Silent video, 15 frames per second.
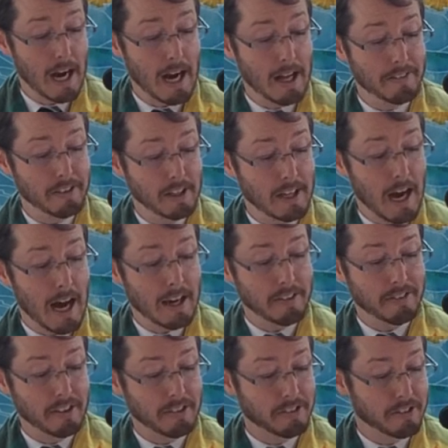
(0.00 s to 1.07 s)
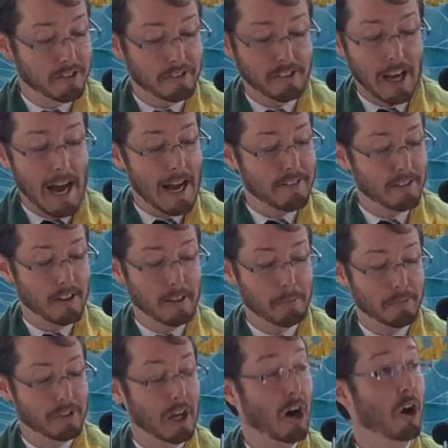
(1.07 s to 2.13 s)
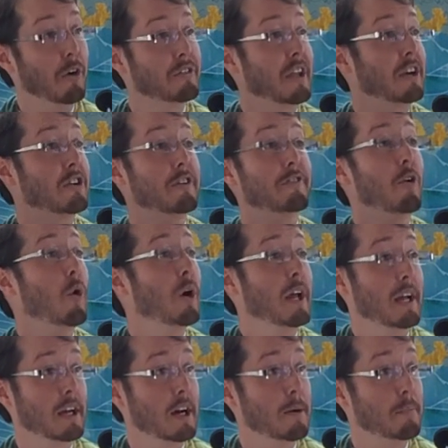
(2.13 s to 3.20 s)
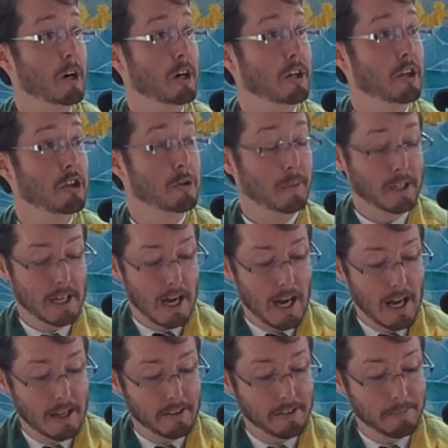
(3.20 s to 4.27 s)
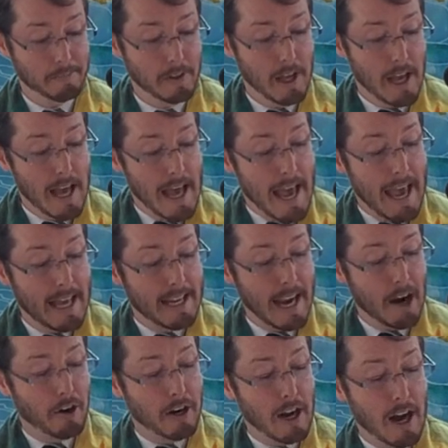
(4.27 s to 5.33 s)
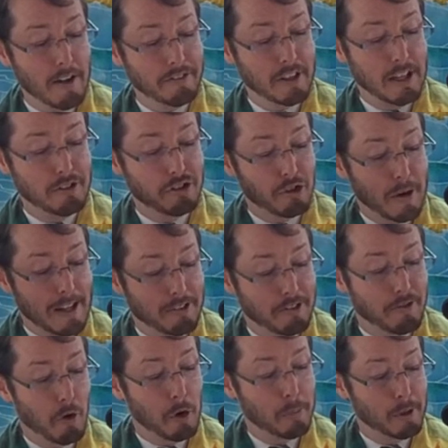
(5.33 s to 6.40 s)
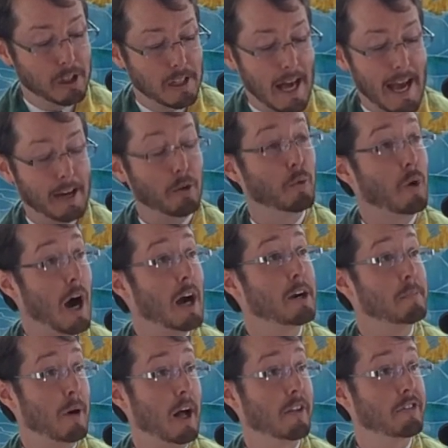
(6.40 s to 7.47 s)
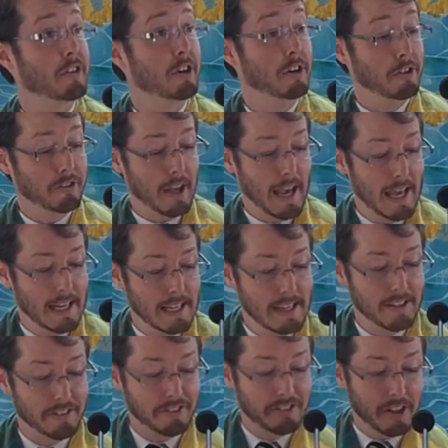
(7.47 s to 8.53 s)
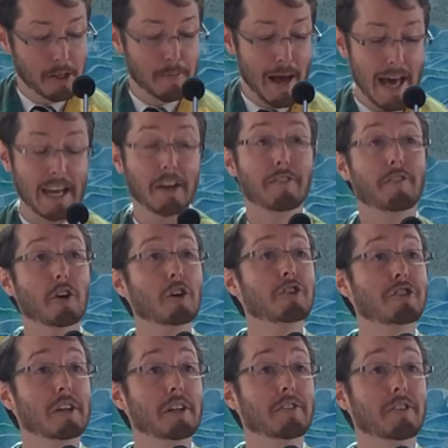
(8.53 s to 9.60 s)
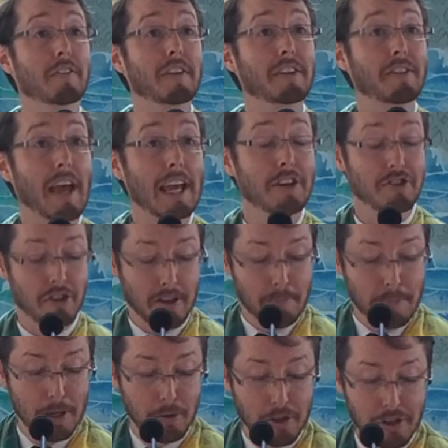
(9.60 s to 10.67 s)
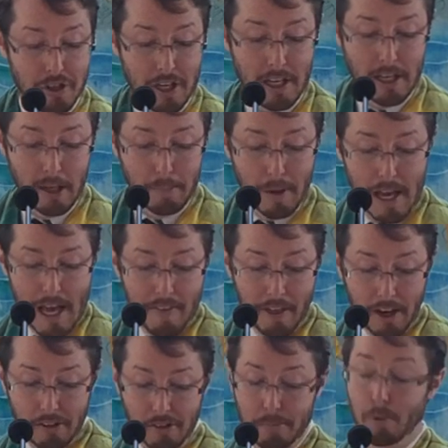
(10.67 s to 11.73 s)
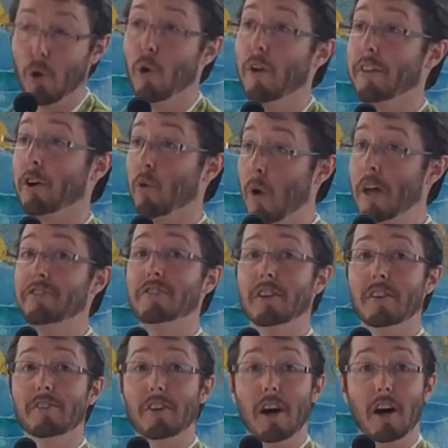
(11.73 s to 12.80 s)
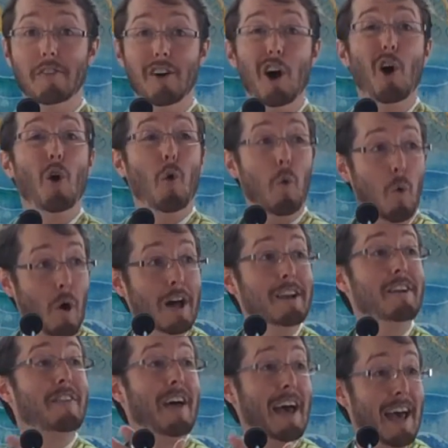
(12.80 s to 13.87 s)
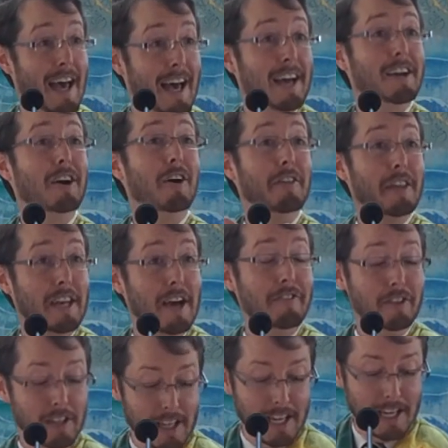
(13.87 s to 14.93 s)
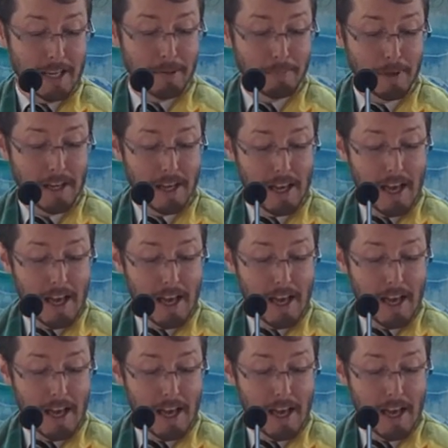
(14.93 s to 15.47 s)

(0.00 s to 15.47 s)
gods and goddesses disguising themselves and cavorting among humankind. And Aronofsky's Transformer-like rock monsters and his cinematic versions of these ancient midrashim that explore the questions of what the heck are the Nephilim,